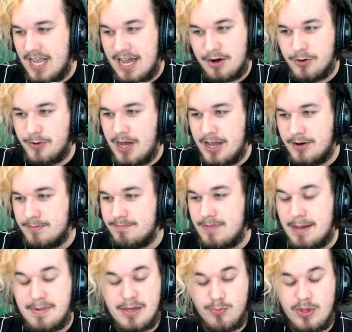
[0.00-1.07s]
I don't, I don't,
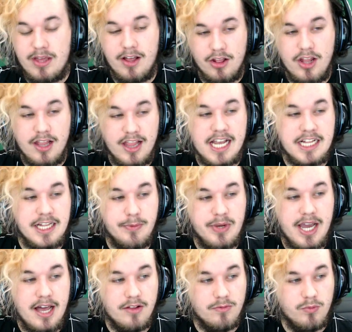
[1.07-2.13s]
I mean, we, uh, luckily we
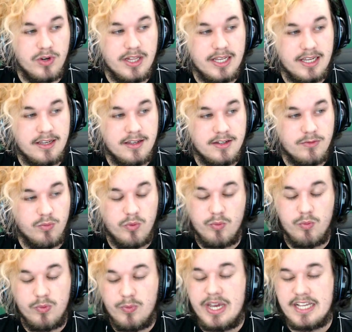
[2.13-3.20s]
got really,
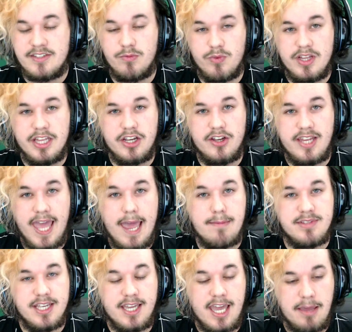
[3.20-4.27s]
we got some really good
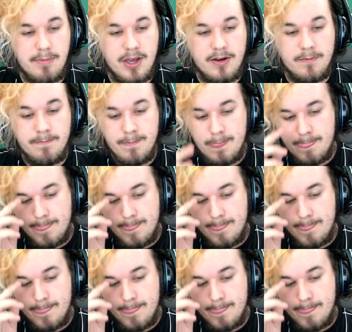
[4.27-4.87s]
games that came out.